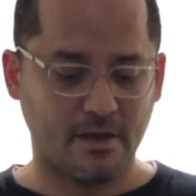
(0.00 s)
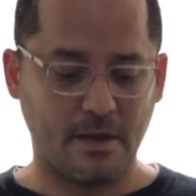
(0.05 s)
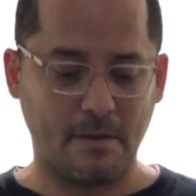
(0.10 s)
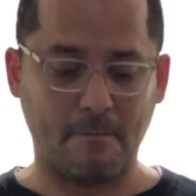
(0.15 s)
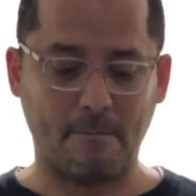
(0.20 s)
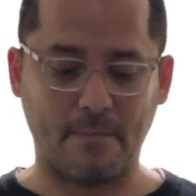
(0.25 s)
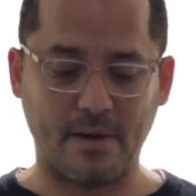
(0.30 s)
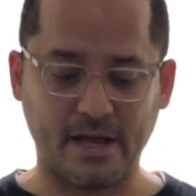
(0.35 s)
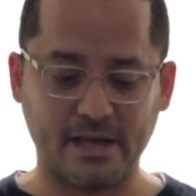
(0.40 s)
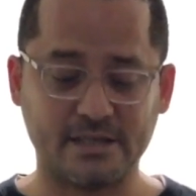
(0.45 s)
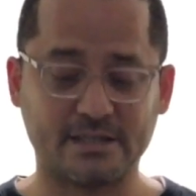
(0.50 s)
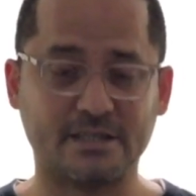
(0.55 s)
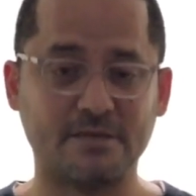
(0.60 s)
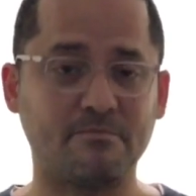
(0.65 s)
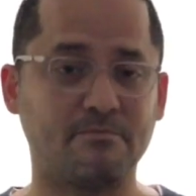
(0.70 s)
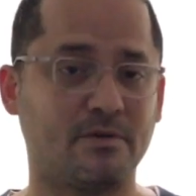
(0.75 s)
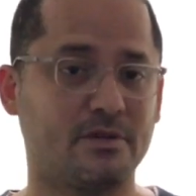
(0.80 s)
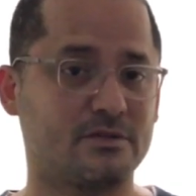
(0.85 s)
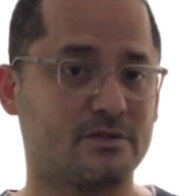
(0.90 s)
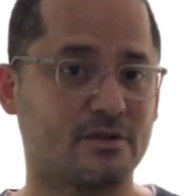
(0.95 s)
Very
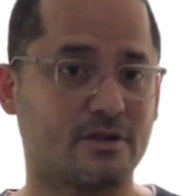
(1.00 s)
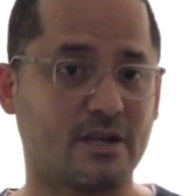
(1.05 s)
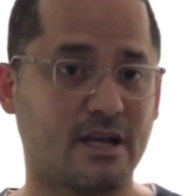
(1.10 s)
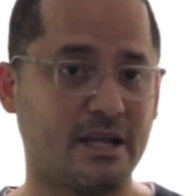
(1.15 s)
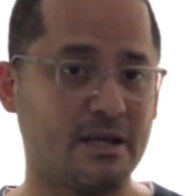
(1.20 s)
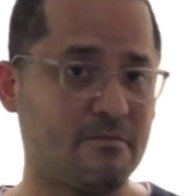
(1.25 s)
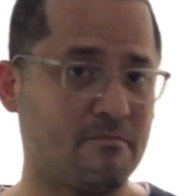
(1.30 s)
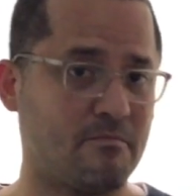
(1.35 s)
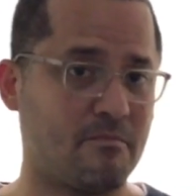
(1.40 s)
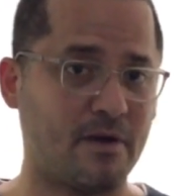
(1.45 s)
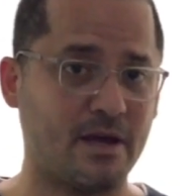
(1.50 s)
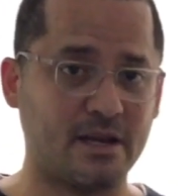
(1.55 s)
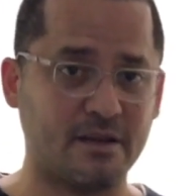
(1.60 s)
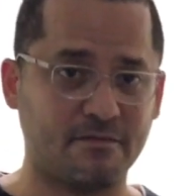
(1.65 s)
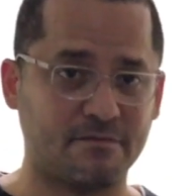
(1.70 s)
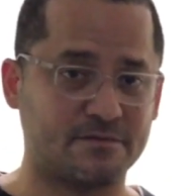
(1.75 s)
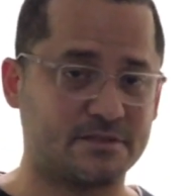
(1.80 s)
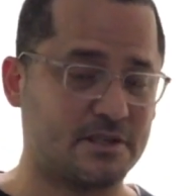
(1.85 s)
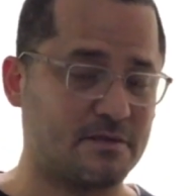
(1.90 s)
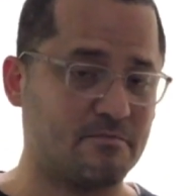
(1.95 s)
simple to clean, very
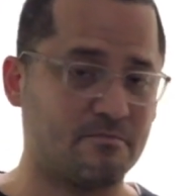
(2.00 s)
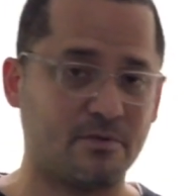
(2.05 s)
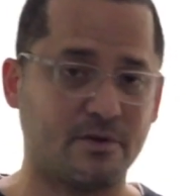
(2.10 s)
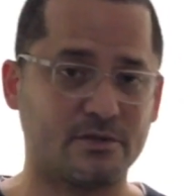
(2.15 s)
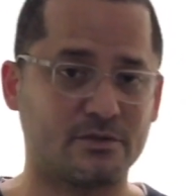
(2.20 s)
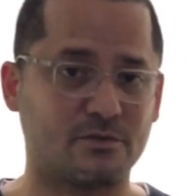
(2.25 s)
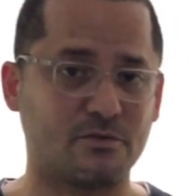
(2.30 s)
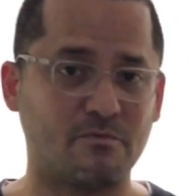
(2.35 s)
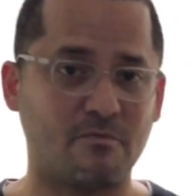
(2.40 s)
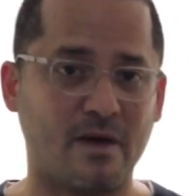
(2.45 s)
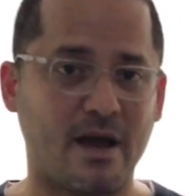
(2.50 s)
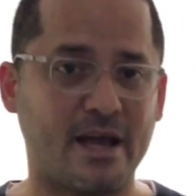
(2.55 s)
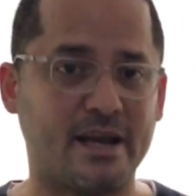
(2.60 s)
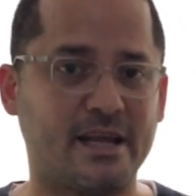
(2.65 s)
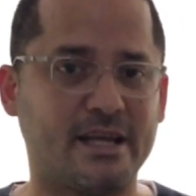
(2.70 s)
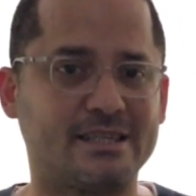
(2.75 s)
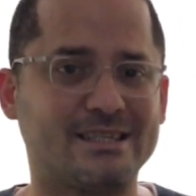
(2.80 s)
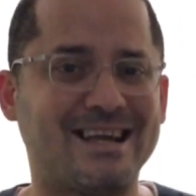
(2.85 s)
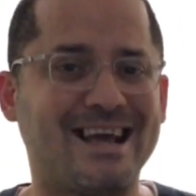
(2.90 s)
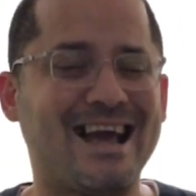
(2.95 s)
simple to
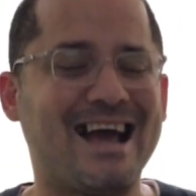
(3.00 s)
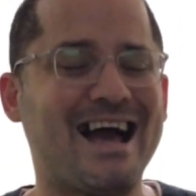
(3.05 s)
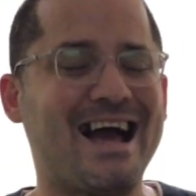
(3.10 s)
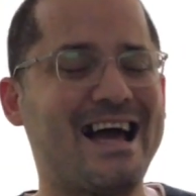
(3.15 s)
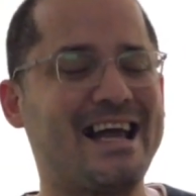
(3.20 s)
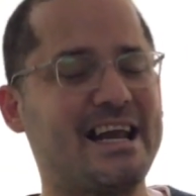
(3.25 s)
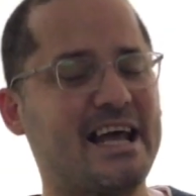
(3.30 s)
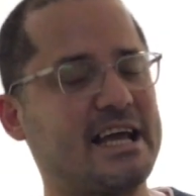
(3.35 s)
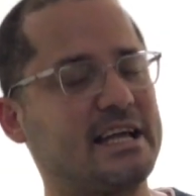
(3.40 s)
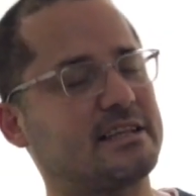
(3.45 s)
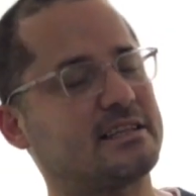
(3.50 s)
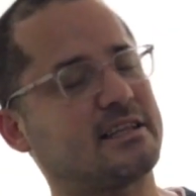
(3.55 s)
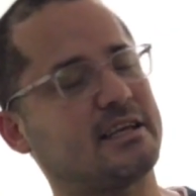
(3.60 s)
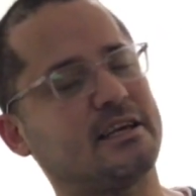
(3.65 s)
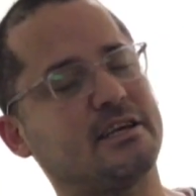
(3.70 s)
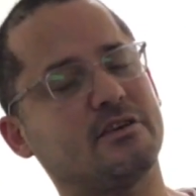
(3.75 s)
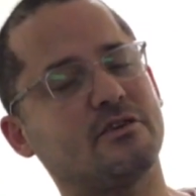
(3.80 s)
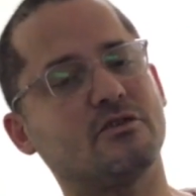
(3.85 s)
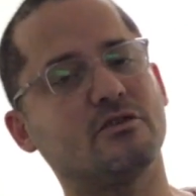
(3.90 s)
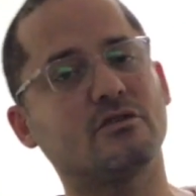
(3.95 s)
manage, and I
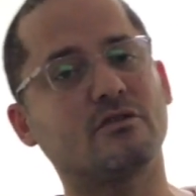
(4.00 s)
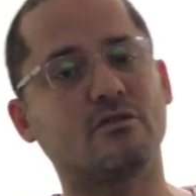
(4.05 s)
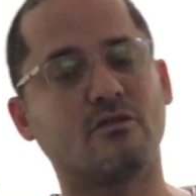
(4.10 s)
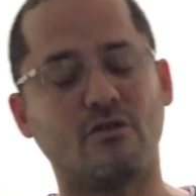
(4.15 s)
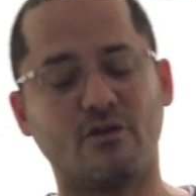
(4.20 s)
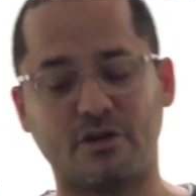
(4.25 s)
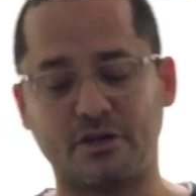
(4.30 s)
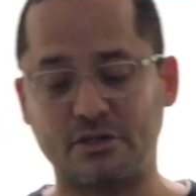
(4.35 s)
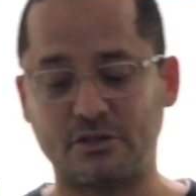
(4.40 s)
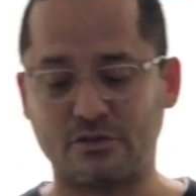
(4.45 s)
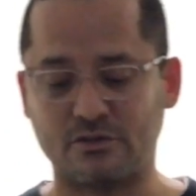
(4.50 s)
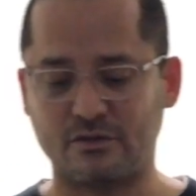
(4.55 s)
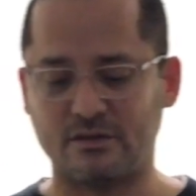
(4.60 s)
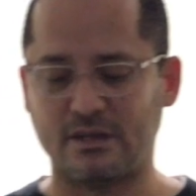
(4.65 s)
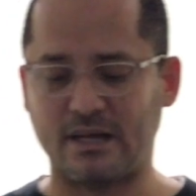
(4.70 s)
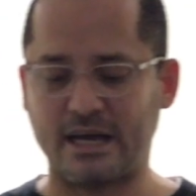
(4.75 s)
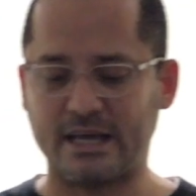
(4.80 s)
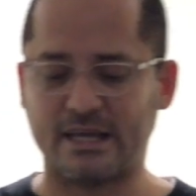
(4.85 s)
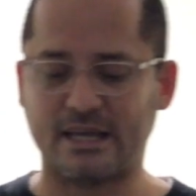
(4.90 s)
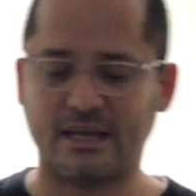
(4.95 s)
think you're going to
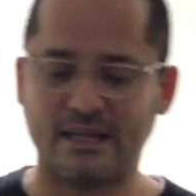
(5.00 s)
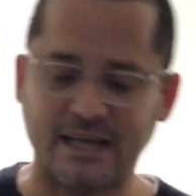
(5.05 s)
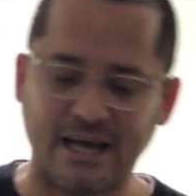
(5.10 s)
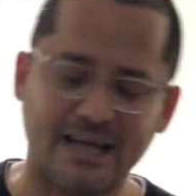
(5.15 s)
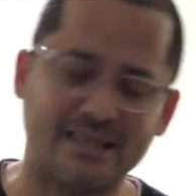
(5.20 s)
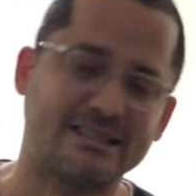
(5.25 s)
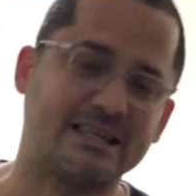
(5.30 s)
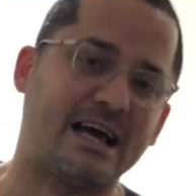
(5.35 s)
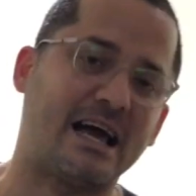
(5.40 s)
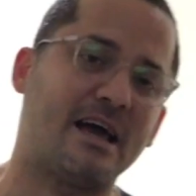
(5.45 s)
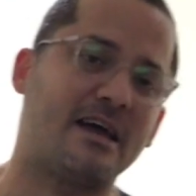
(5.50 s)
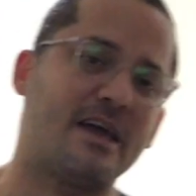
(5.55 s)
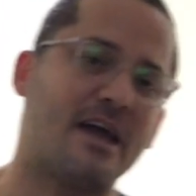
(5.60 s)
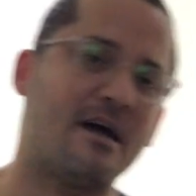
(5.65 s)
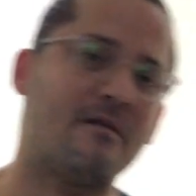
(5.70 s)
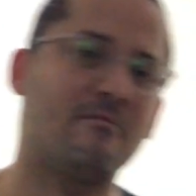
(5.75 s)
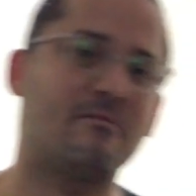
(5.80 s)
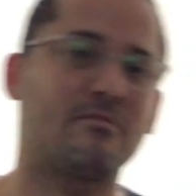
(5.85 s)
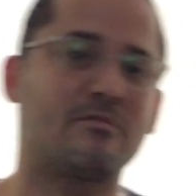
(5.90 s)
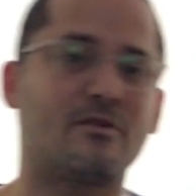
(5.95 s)
like it as I
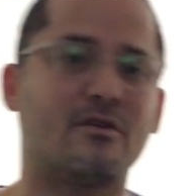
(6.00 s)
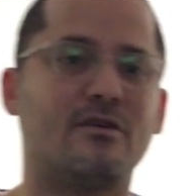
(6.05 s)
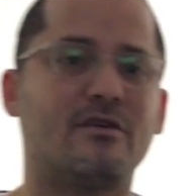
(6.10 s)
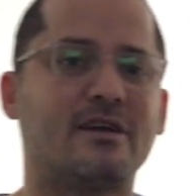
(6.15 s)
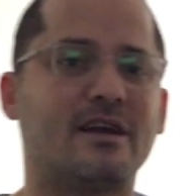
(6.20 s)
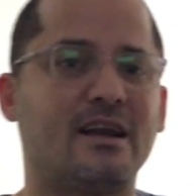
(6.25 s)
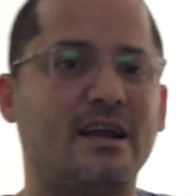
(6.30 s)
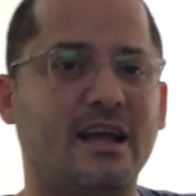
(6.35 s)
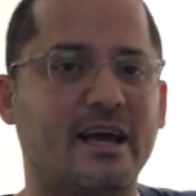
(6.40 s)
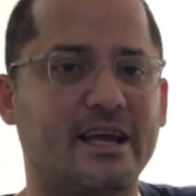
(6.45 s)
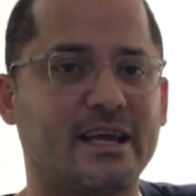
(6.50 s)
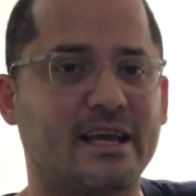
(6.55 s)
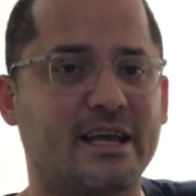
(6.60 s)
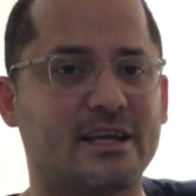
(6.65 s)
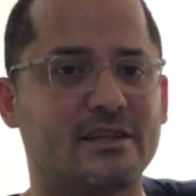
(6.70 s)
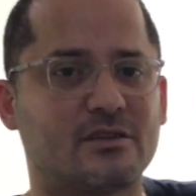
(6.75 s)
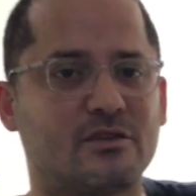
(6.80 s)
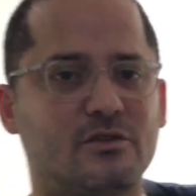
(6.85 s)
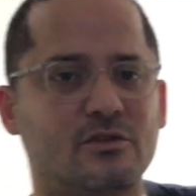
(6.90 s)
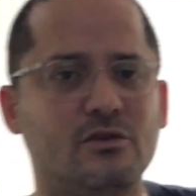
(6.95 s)
am gonna like
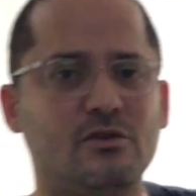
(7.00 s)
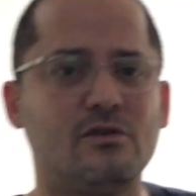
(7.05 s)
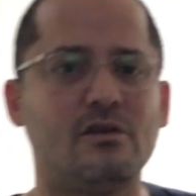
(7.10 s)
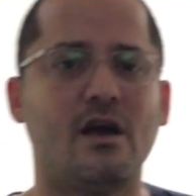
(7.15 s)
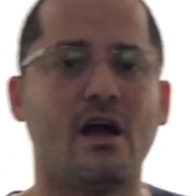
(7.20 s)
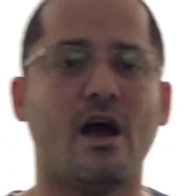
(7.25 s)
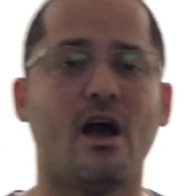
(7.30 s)
it too.